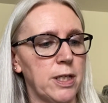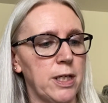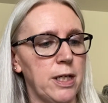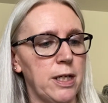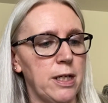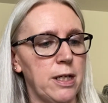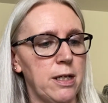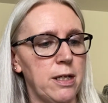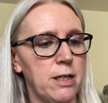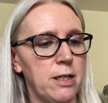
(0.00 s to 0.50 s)

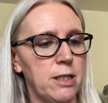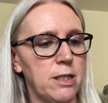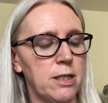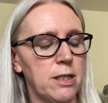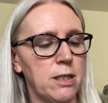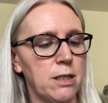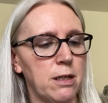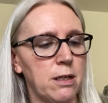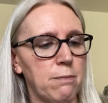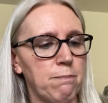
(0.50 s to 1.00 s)
It
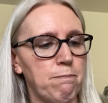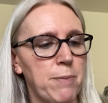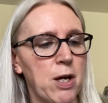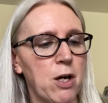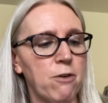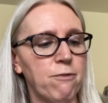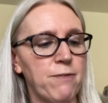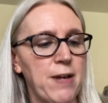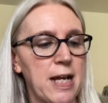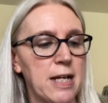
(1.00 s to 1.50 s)
is
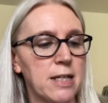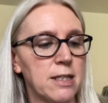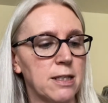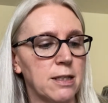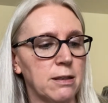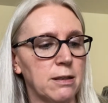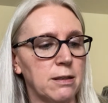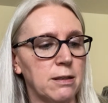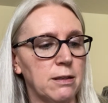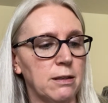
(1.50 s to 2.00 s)
Belfast
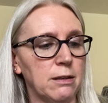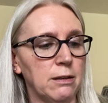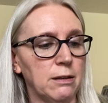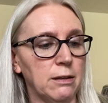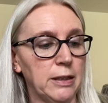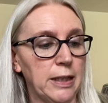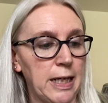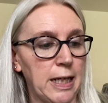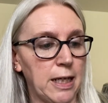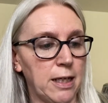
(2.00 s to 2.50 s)

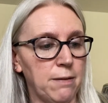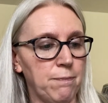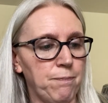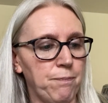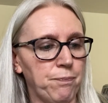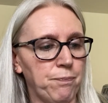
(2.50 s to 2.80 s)
linen.